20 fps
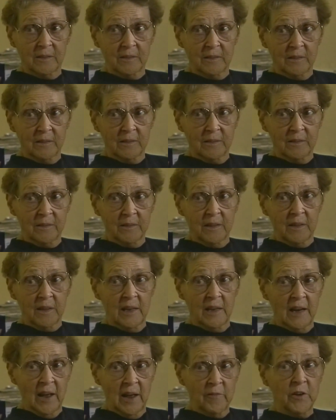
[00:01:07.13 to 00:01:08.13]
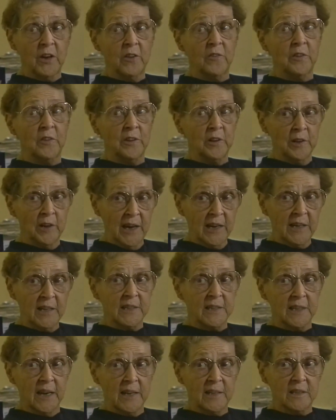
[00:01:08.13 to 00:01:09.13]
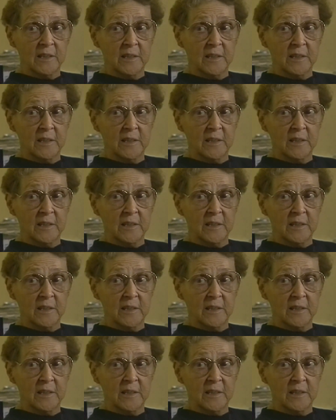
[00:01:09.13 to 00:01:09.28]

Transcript: 11 in, 11 in the United States.